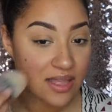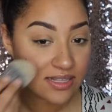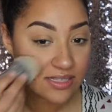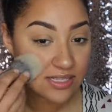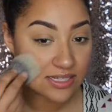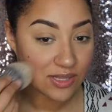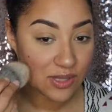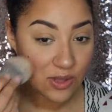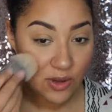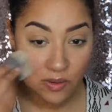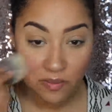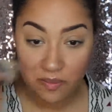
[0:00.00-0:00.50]

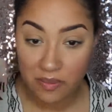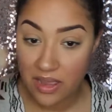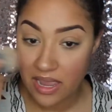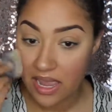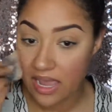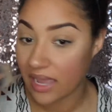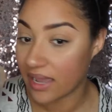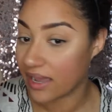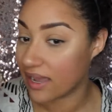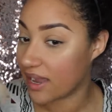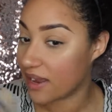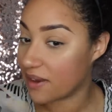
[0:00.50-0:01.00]
it's a little
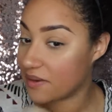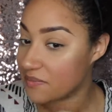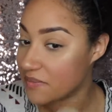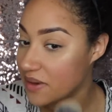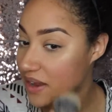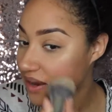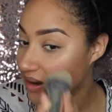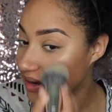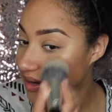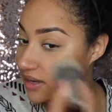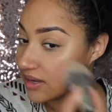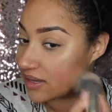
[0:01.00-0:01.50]
pink. I am
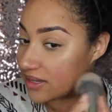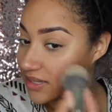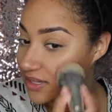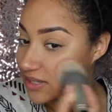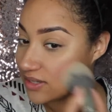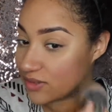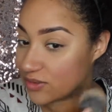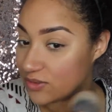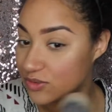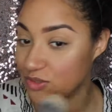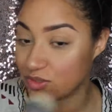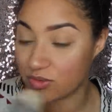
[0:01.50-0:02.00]
not a
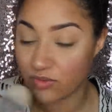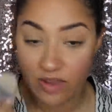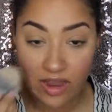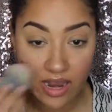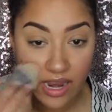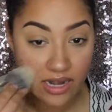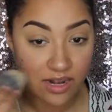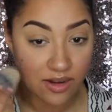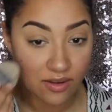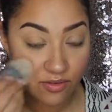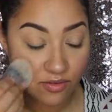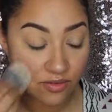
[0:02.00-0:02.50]
huge
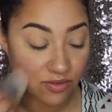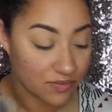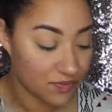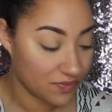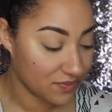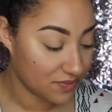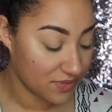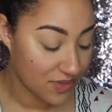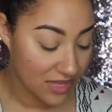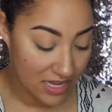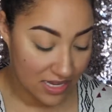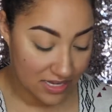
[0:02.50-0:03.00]
fan of
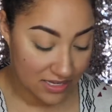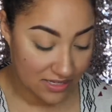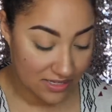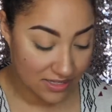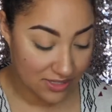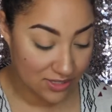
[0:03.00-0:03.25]
this.